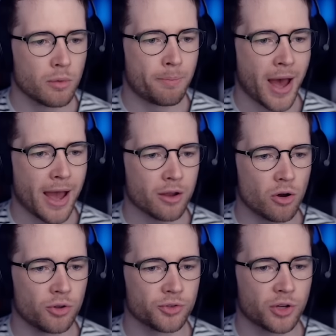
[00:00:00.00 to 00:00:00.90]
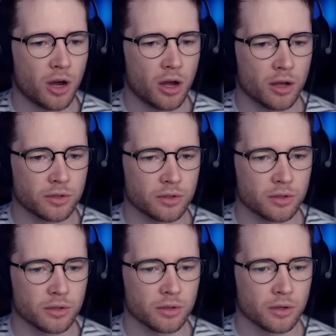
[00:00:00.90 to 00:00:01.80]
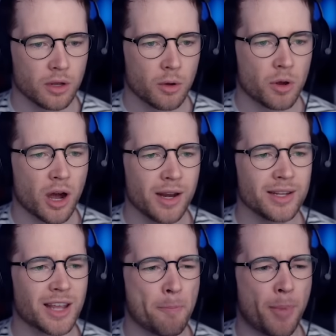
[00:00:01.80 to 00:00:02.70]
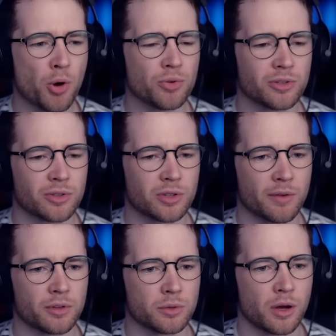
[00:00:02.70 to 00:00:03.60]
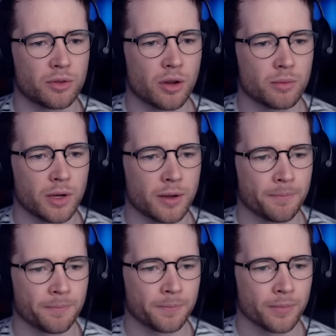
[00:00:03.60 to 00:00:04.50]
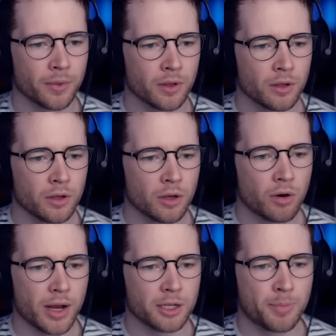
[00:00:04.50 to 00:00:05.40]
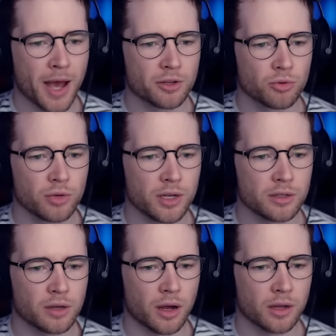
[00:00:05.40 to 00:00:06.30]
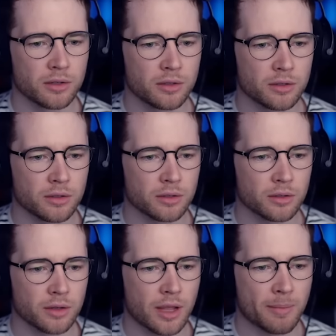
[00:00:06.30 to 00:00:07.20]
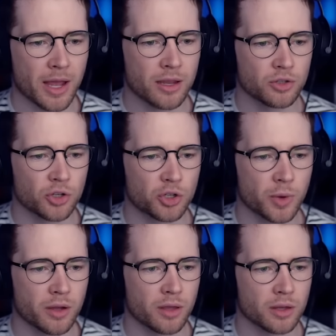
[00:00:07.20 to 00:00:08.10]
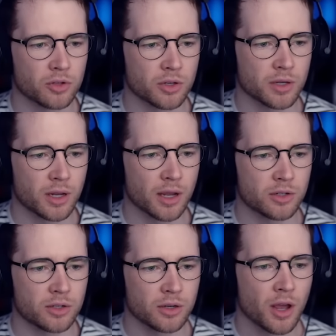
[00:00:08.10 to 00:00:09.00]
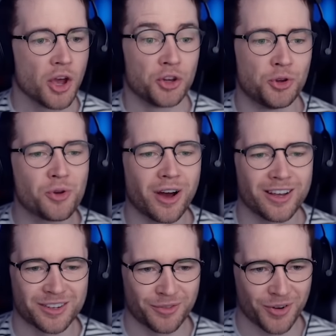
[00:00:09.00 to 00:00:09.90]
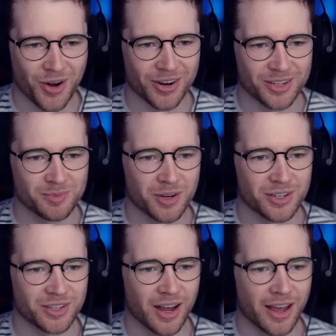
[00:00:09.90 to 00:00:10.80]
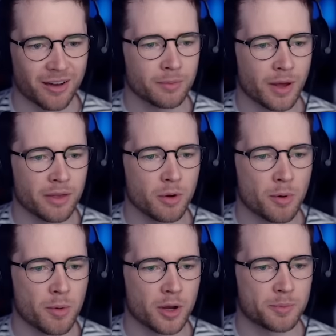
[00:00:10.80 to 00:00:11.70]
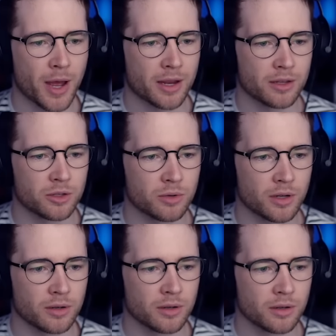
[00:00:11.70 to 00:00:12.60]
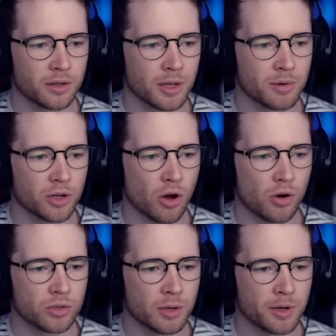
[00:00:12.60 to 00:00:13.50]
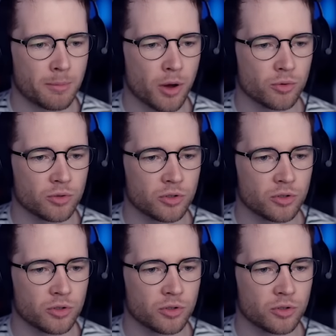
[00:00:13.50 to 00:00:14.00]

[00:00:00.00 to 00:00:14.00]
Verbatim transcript: back on task. We kind of need to get bones and stuff as well, don't we? All right, let's battle all these guys. Get back into the swing of things, just in case you guys have forgotten as much as I have. I think we're pretty much back into it. Give me the gold. Give me the bones.